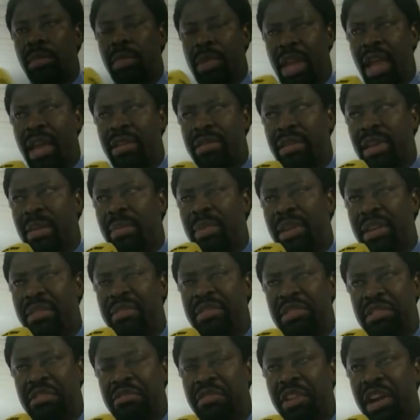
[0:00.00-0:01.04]
Yes, I believe
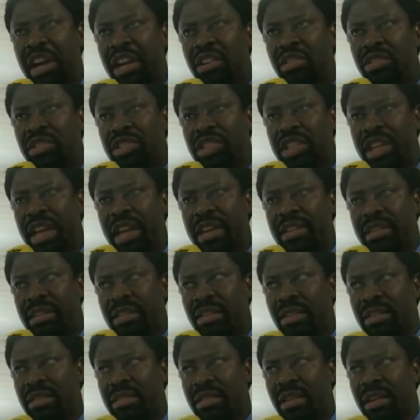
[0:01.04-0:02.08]
it's a very good chance
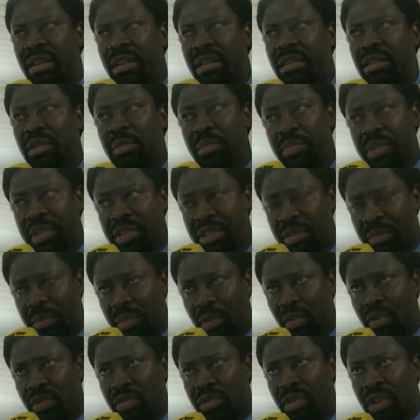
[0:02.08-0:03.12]
because the
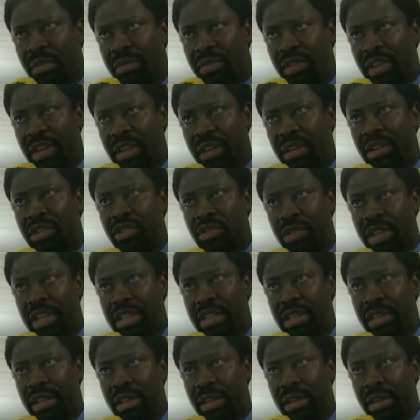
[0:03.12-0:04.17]
principles of the
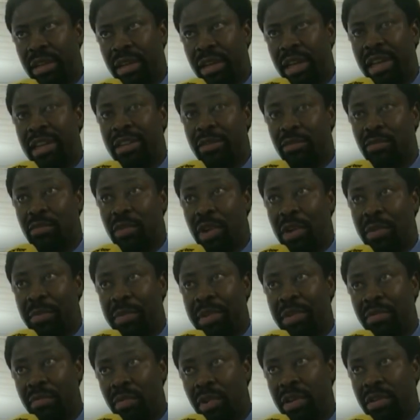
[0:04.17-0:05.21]
treaty is what
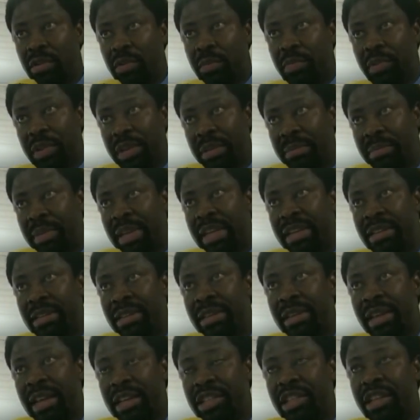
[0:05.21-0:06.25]
we want to put in place in
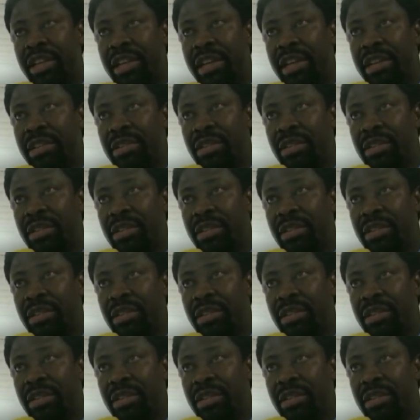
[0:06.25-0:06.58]
Nigeria.